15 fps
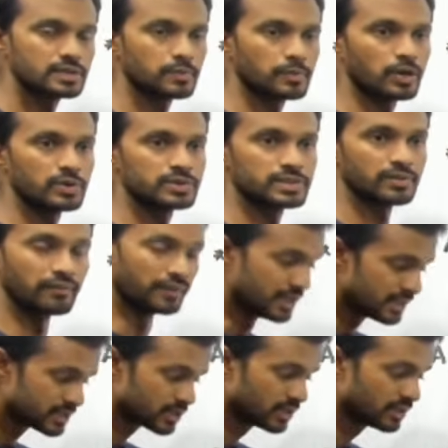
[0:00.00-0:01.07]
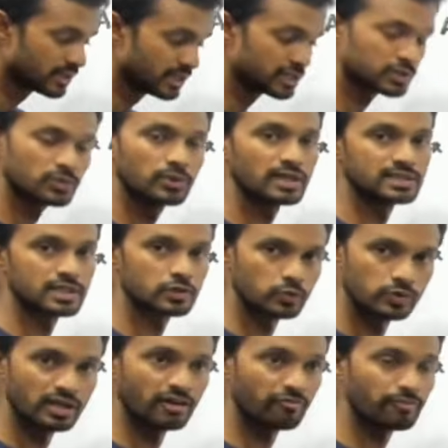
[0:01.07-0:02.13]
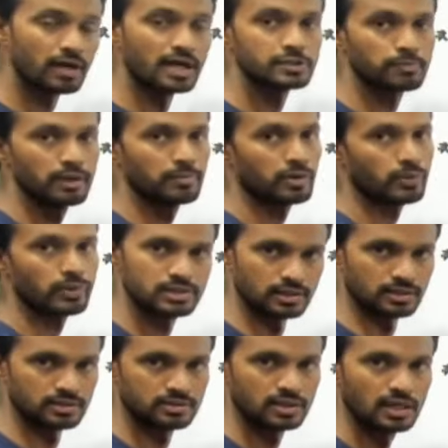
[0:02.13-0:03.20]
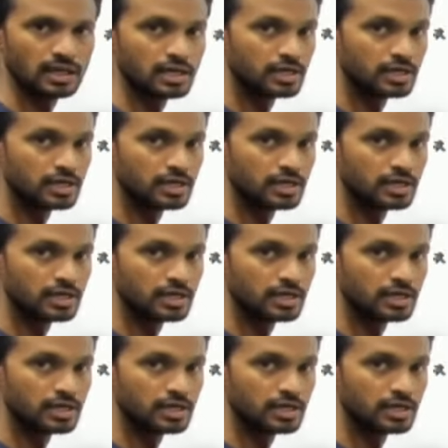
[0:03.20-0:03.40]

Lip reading: Because in these 2 lessons we have past paper questions.